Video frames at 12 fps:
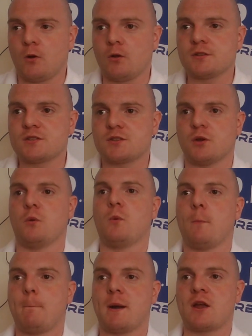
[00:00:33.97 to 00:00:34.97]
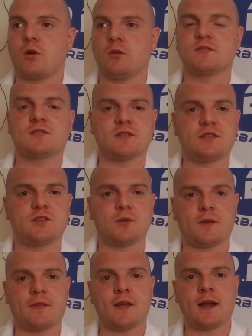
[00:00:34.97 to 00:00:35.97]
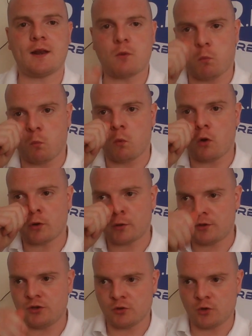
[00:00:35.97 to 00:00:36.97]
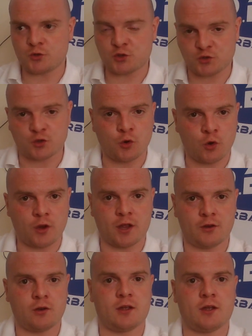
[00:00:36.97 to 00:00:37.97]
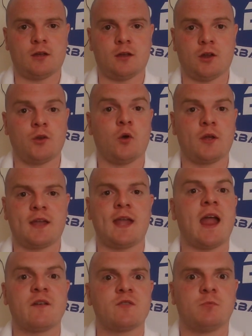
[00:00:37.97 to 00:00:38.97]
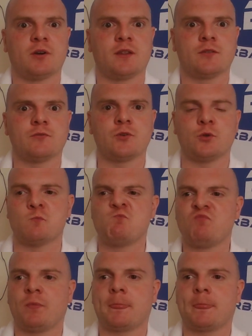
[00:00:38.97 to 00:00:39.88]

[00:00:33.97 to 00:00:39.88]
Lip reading: Also, by constantly doing that, one, you're not just annoying everybody in the room.